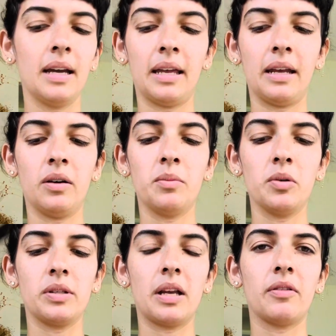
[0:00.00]
And I
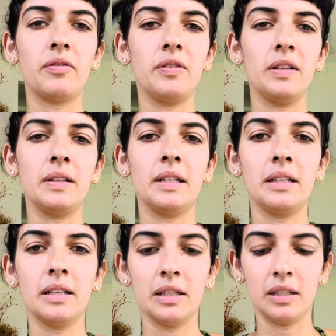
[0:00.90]
almost have a feeling,
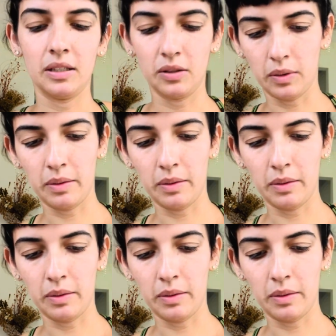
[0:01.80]
well,